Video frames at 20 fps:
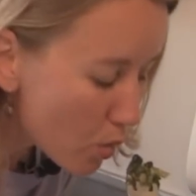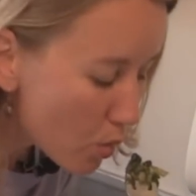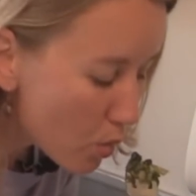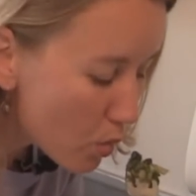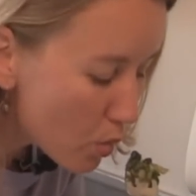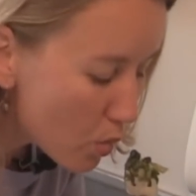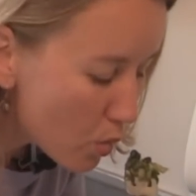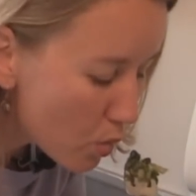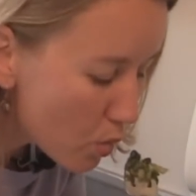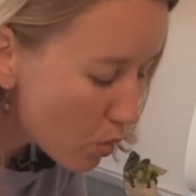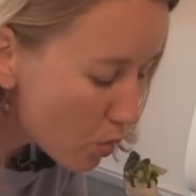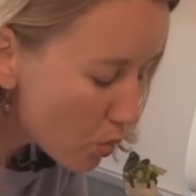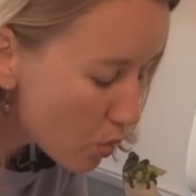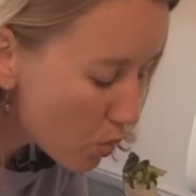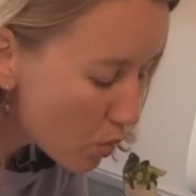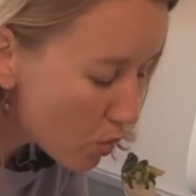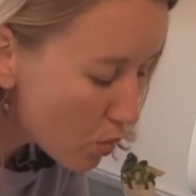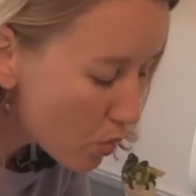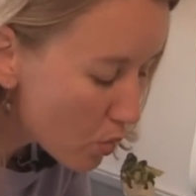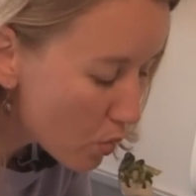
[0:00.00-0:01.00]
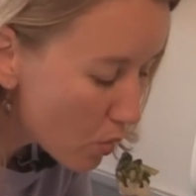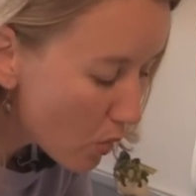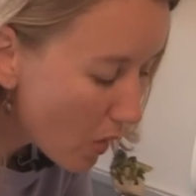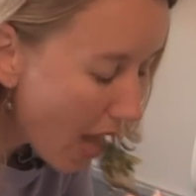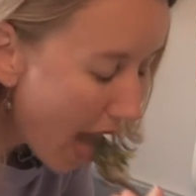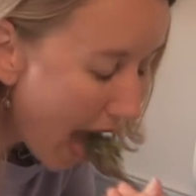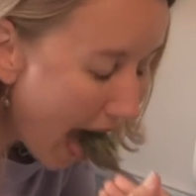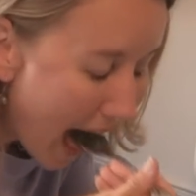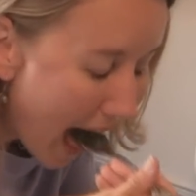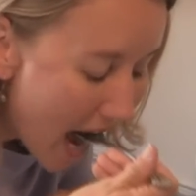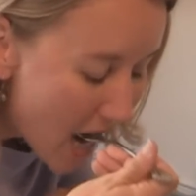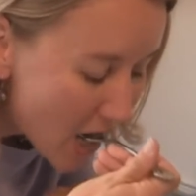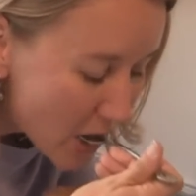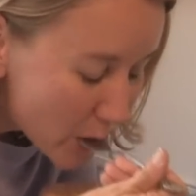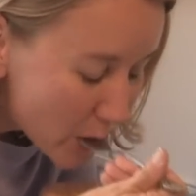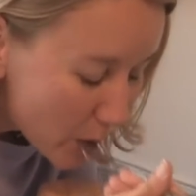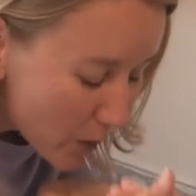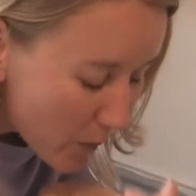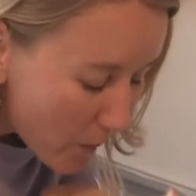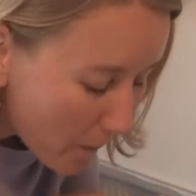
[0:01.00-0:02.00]

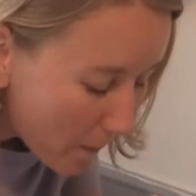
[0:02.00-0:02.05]
[no speech]